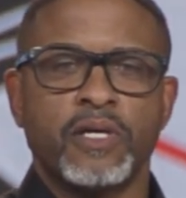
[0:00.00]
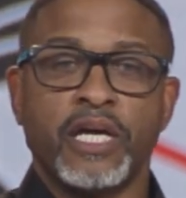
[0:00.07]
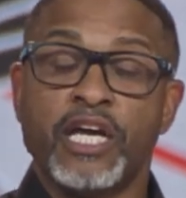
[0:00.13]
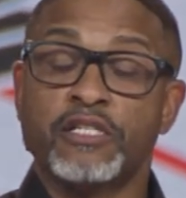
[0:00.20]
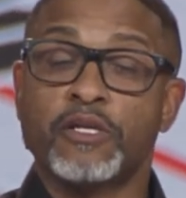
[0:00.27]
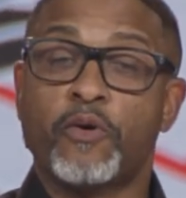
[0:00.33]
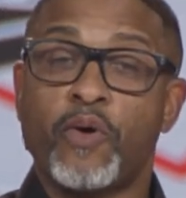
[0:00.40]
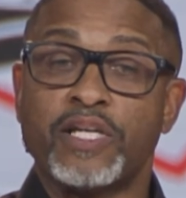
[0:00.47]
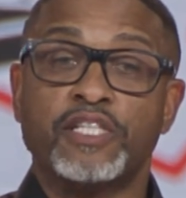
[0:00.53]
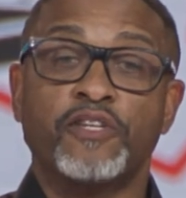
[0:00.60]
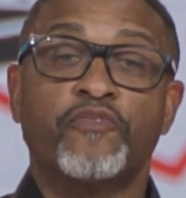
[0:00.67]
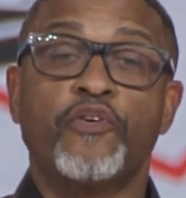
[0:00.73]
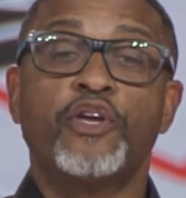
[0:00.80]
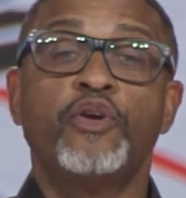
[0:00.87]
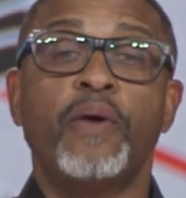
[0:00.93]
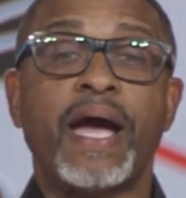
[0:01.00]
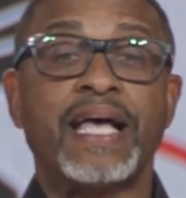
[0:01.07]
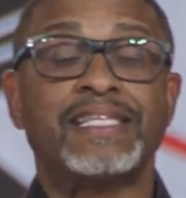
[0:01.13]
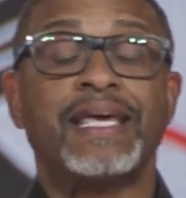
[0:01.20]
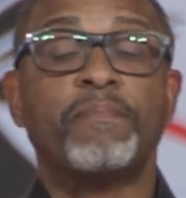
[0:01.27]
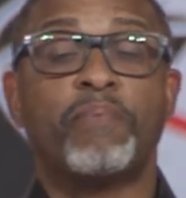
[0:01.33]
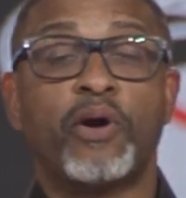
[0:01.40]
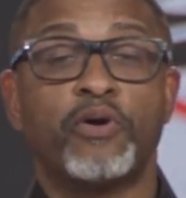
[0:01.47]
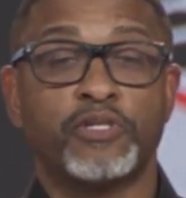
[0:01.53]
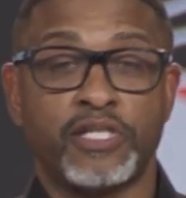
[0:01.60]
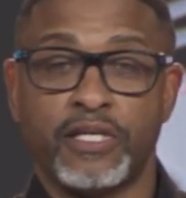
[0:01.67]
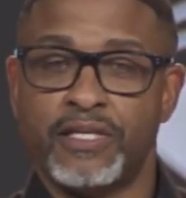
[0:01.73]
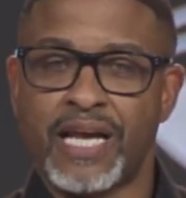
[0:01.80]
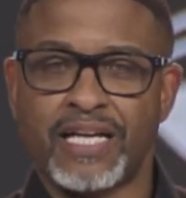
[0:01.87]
Here's a question for you as a person,